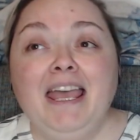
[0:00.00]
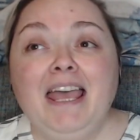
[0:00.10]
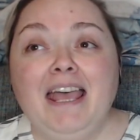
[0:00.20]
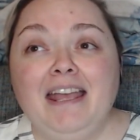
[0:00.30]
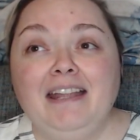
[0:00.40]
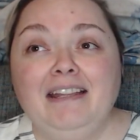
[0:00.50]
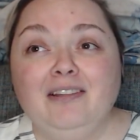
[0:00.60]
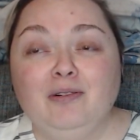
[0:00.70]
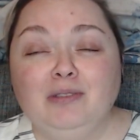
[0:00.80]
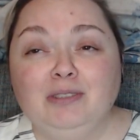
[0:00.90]
and
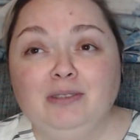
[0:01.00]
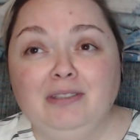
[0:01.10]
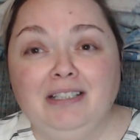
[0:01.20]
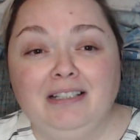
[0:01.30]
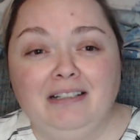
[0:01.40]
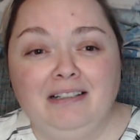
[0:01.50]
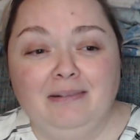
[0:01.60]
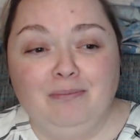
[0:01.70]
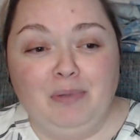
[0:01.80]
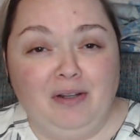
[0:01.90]
also
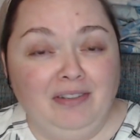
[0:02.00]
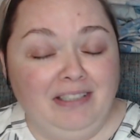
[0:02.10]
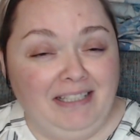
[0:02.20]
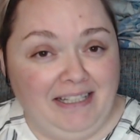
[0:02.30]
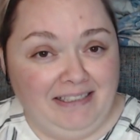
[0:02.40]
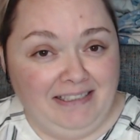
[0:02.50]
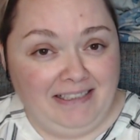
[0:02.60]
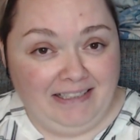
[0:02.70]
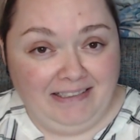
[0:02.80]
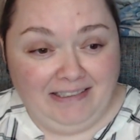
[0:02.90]
the blonde lady
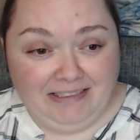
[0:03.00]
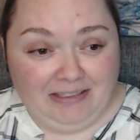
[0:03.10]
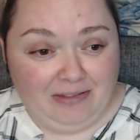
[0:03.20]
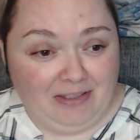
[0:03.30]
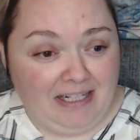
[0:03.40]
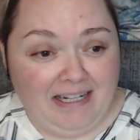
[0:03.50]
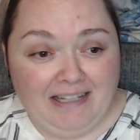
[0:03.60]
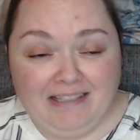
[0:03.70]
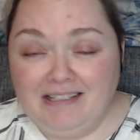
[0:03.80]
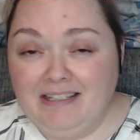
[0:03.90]
that is
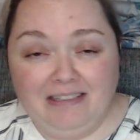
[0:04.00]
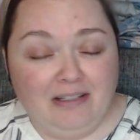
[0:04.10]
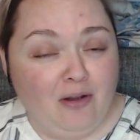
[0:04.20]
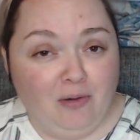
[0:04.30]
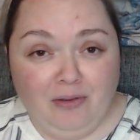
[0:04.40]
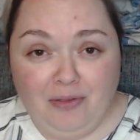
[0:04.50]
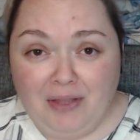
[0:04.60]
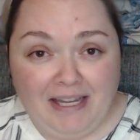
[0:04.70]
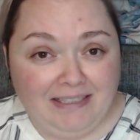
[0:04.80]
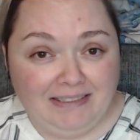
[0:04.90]
organizing the whole
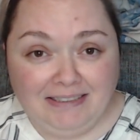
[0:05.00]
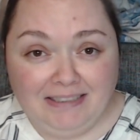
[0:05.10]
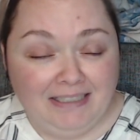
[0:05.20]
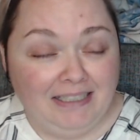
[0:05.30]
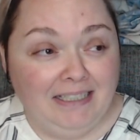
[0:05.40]
test,